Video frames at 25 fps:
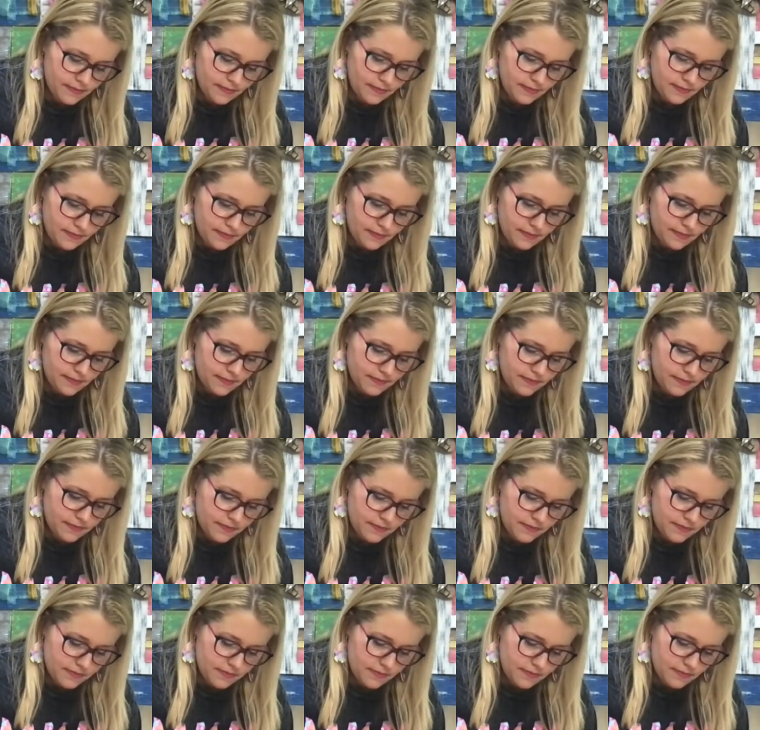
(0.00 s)

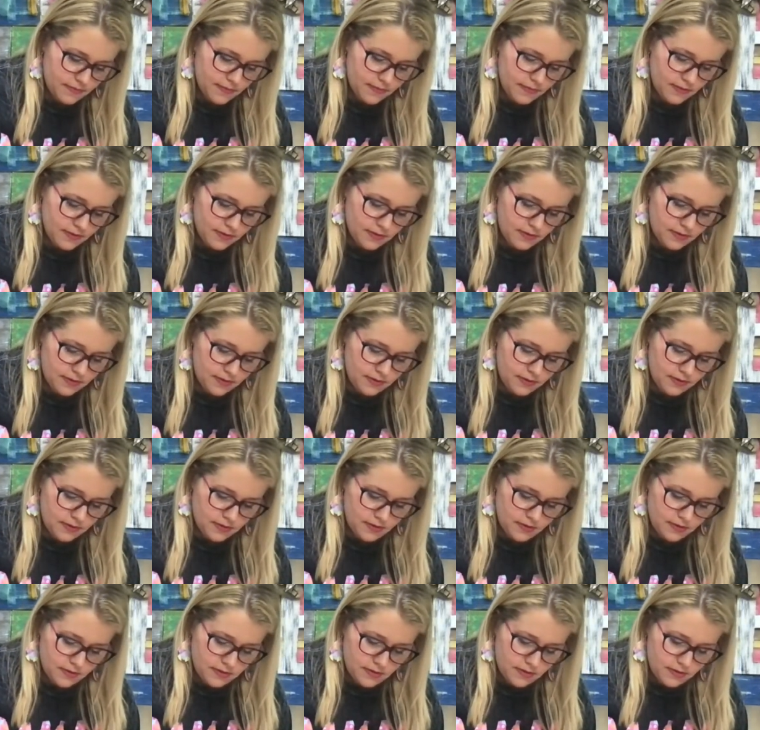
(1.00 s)

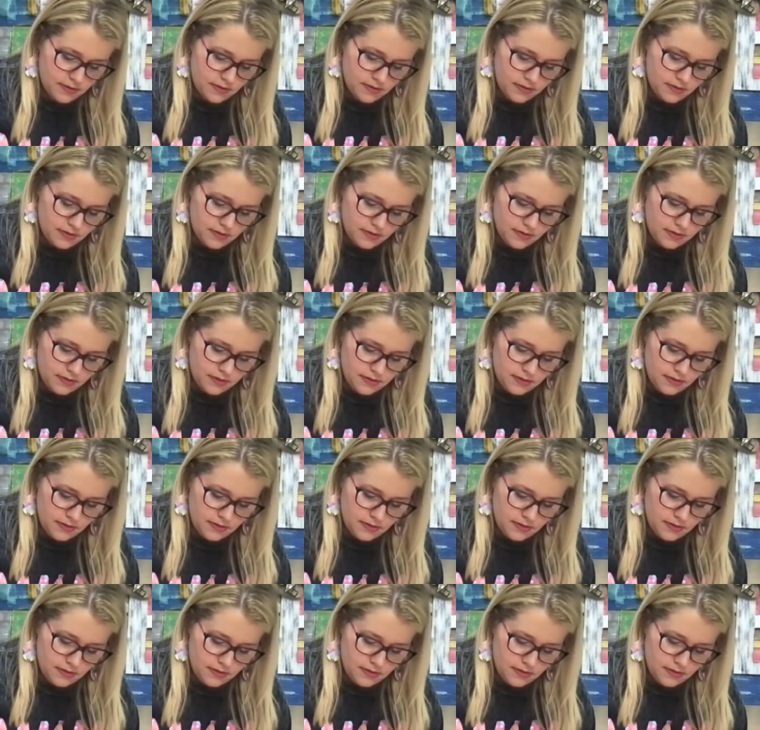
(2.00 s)
(silence)